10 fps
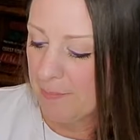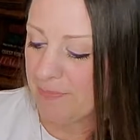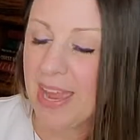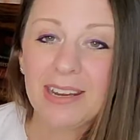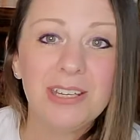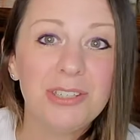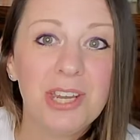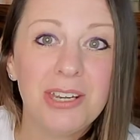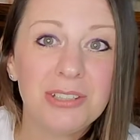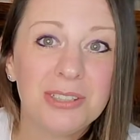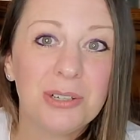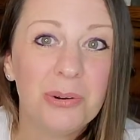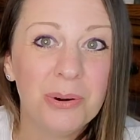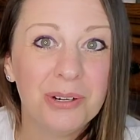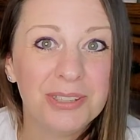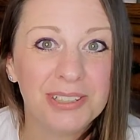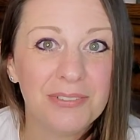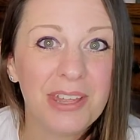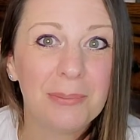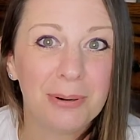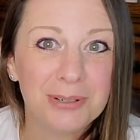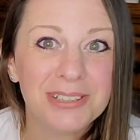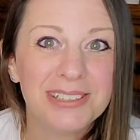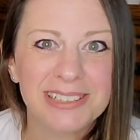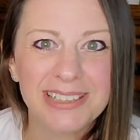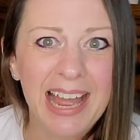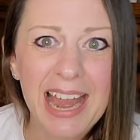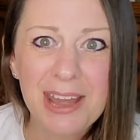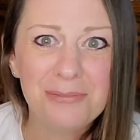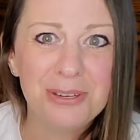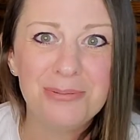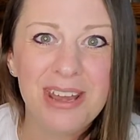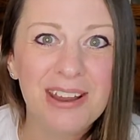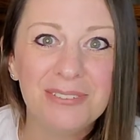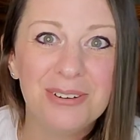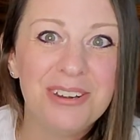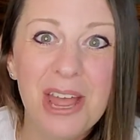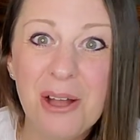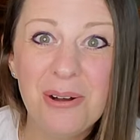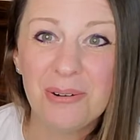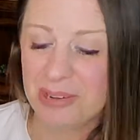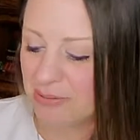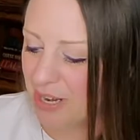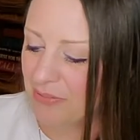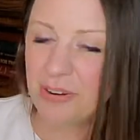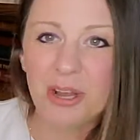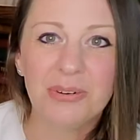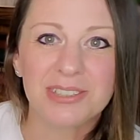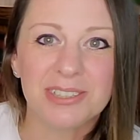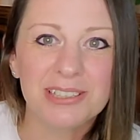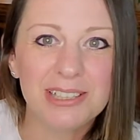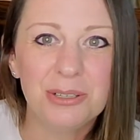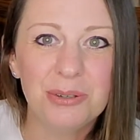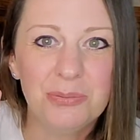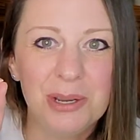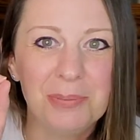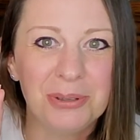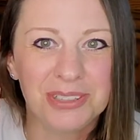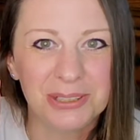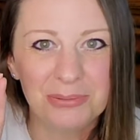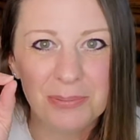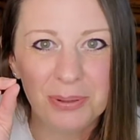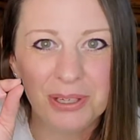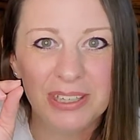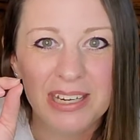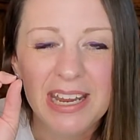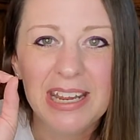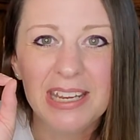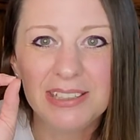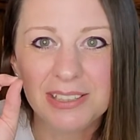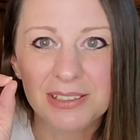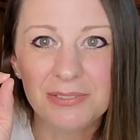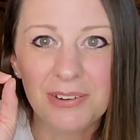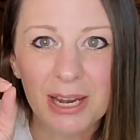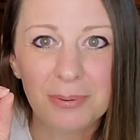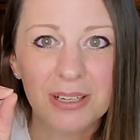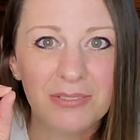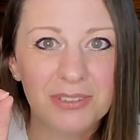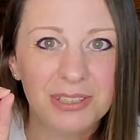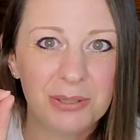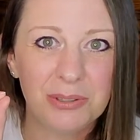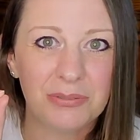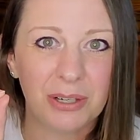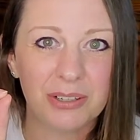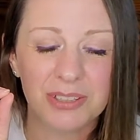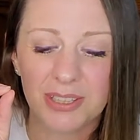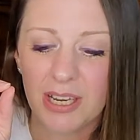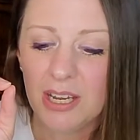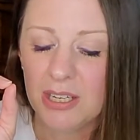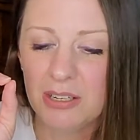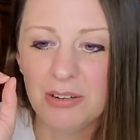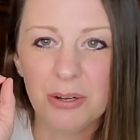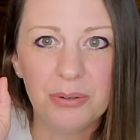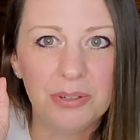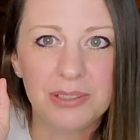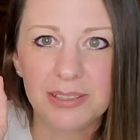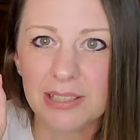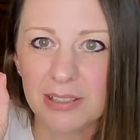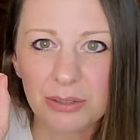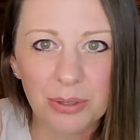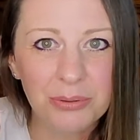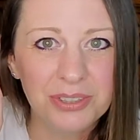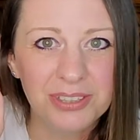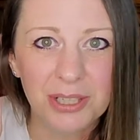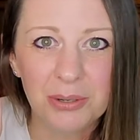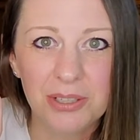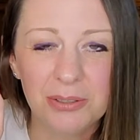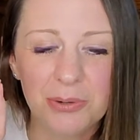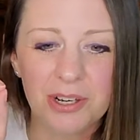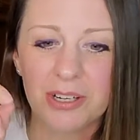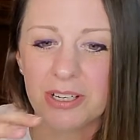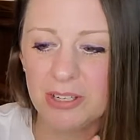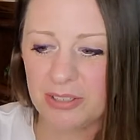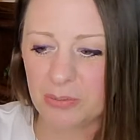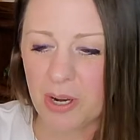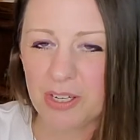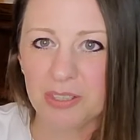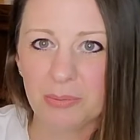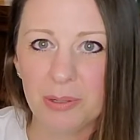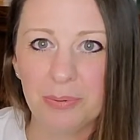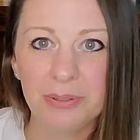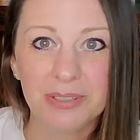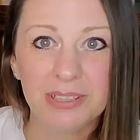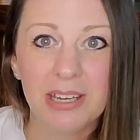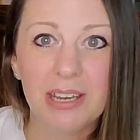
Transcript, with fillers: that could change the course of that person's life. You never know. You never know. It's the little ripples that we put into the fabric of this universe. You know, it's like you throw the stone in the water and you just watch the ripples